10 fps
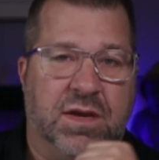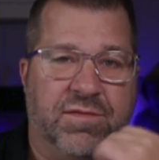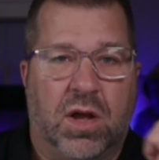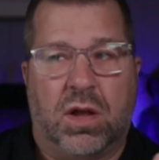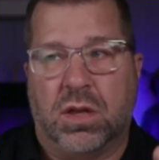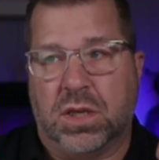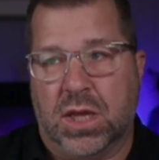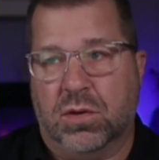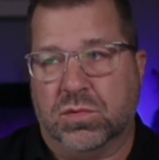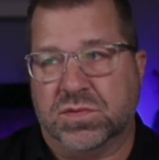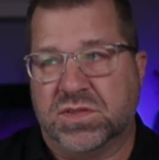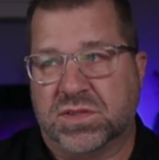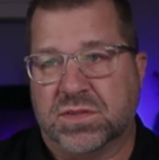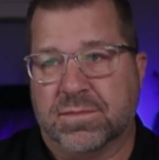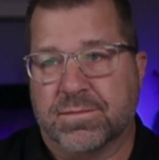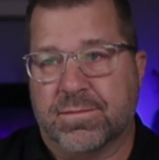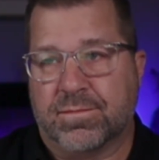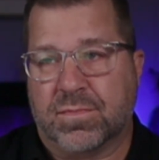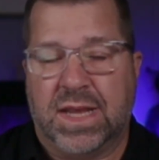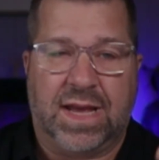of all loans
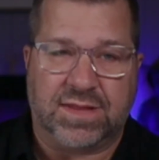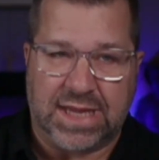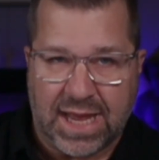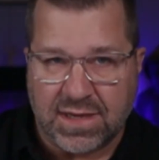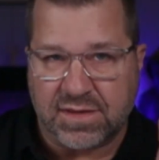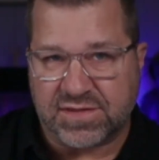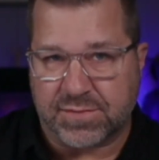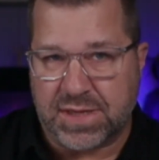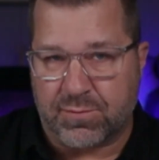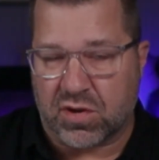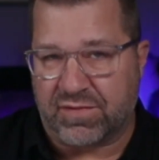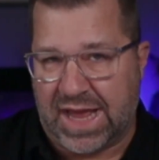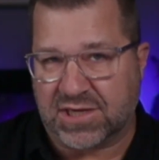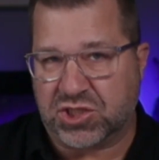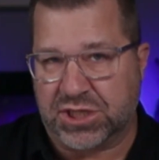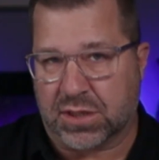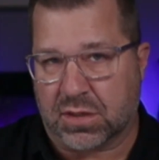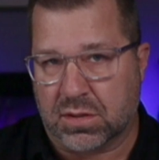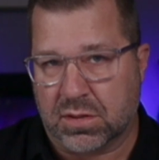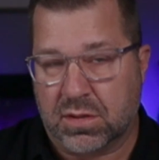at the end of September of last
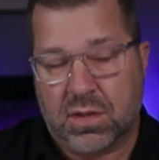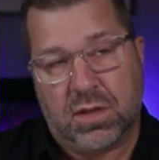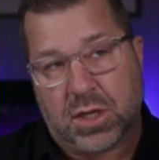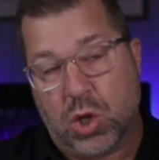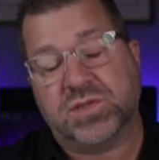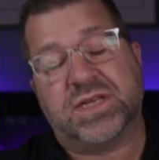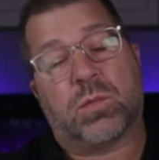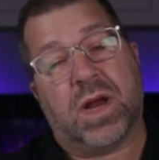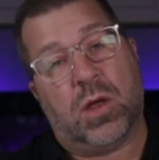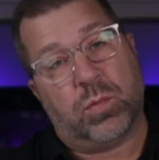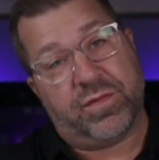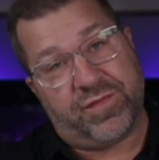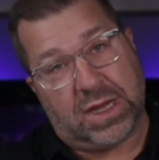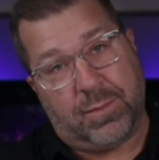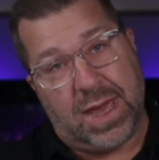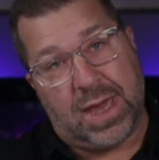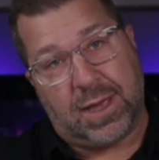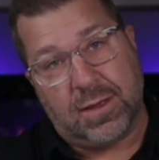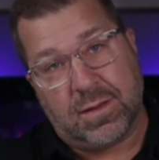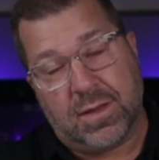year, loans that were held with Fannie
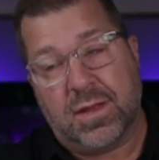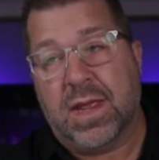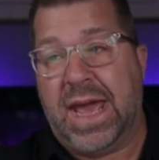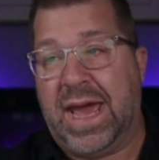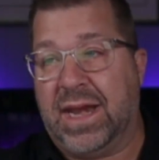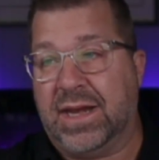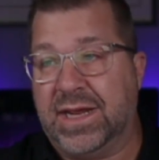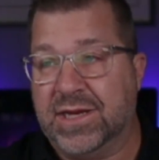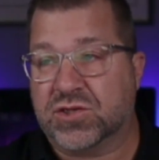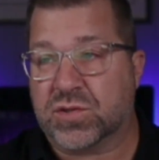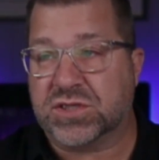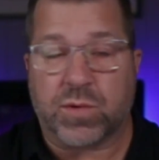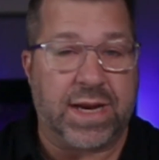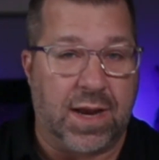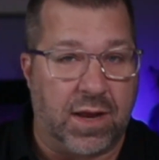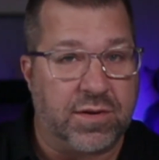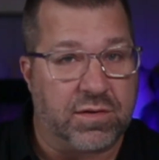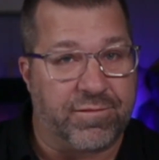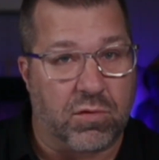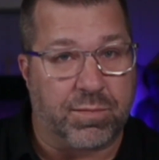Mae, had an interest rate under
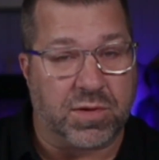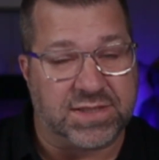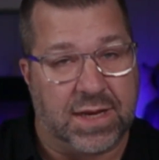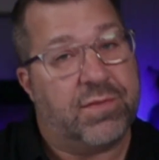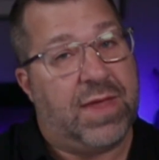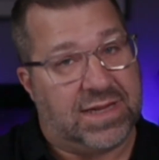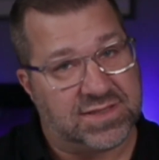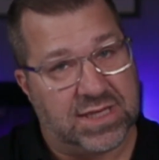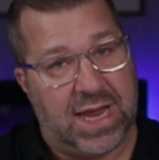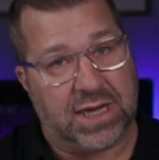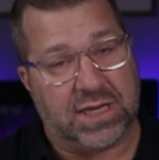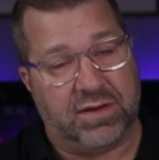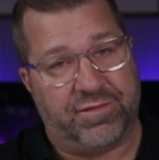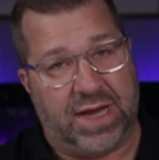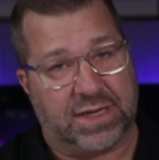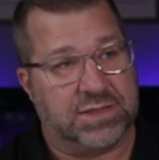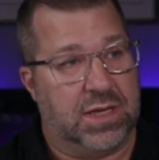4%. That's the lock-in effect.